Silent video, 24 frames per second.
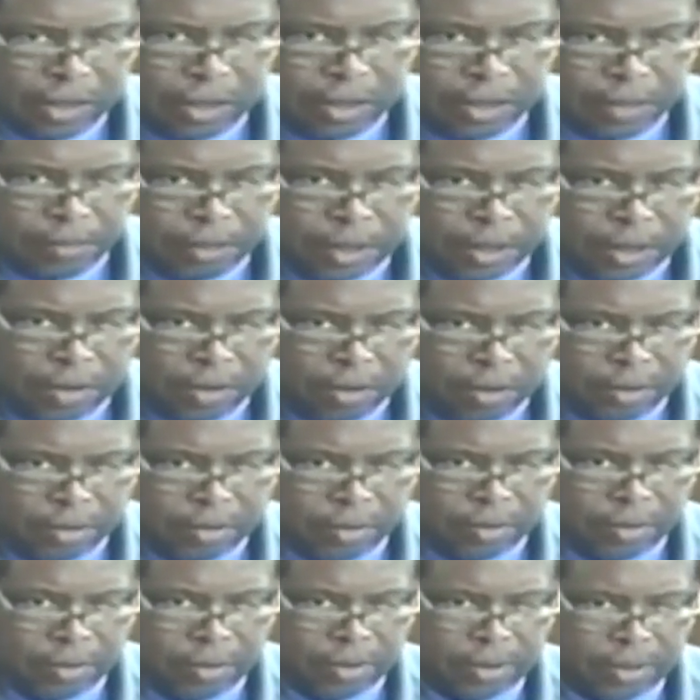to be done
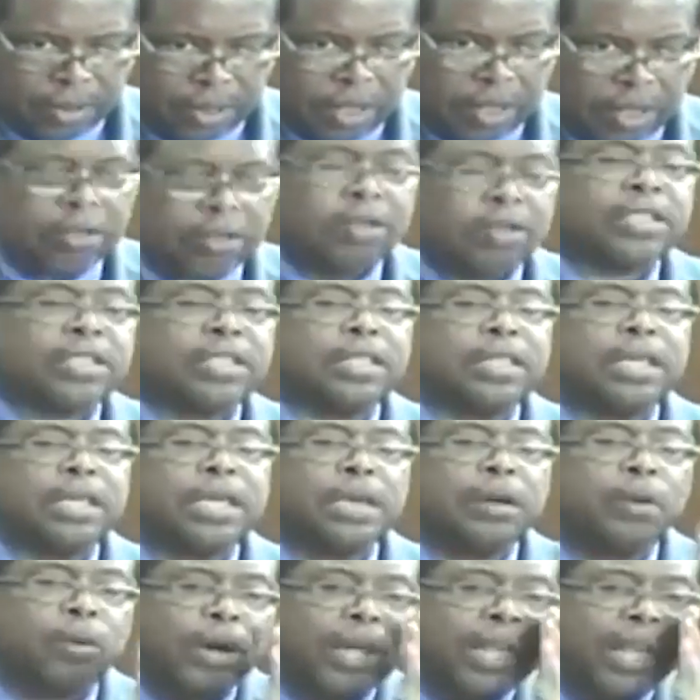to
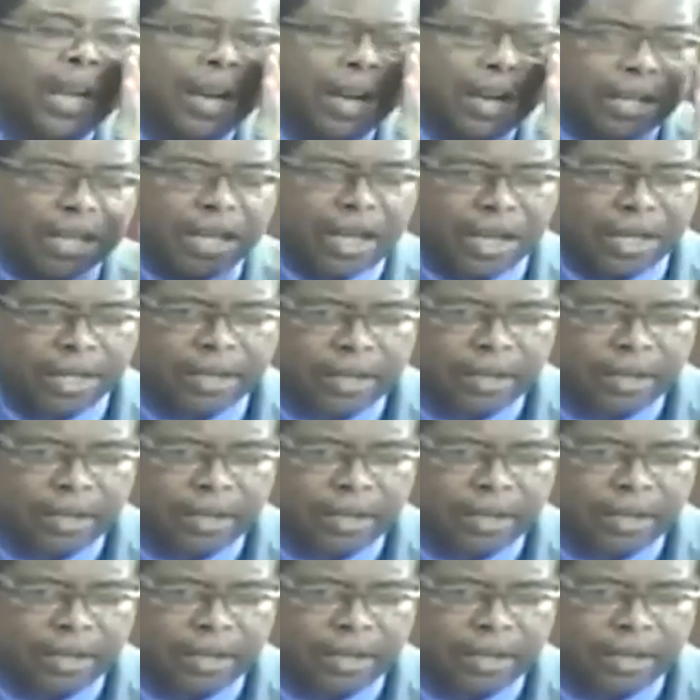see whether or not,